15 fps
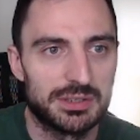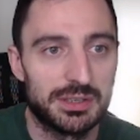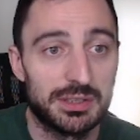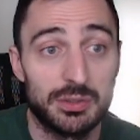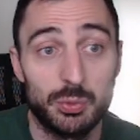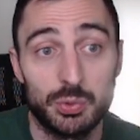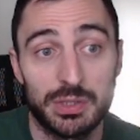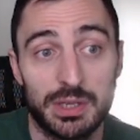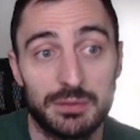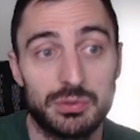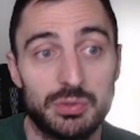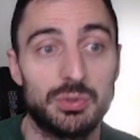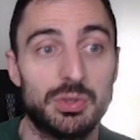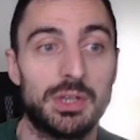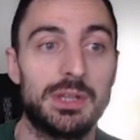and you would have
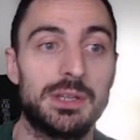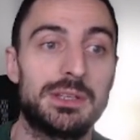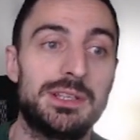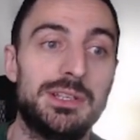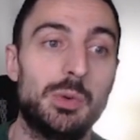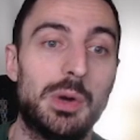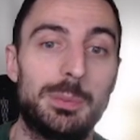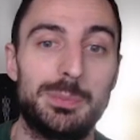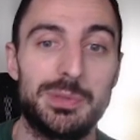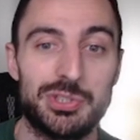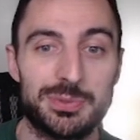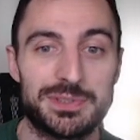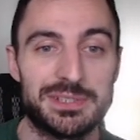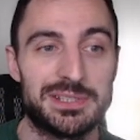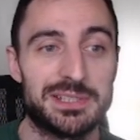to give up bishop
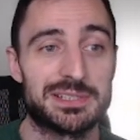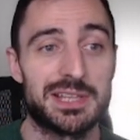c6.